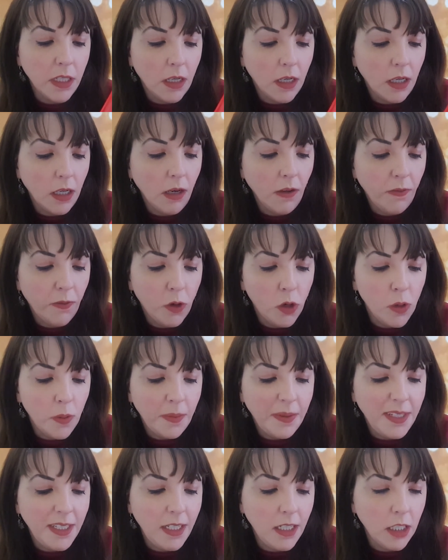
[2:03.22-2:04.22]
Oil
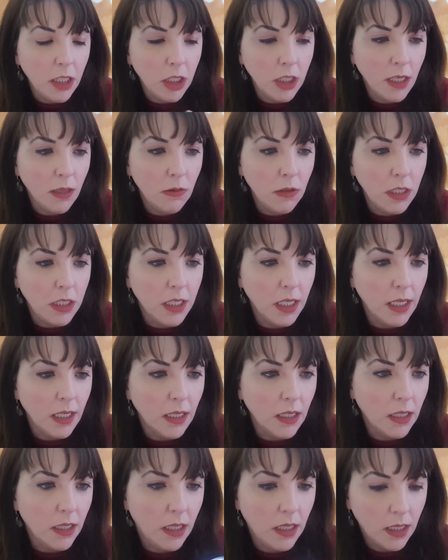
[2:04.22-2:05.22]
Foaming Shower
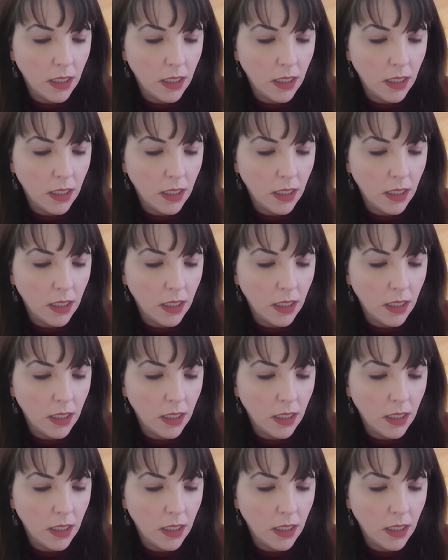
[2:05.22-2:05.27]
Gel.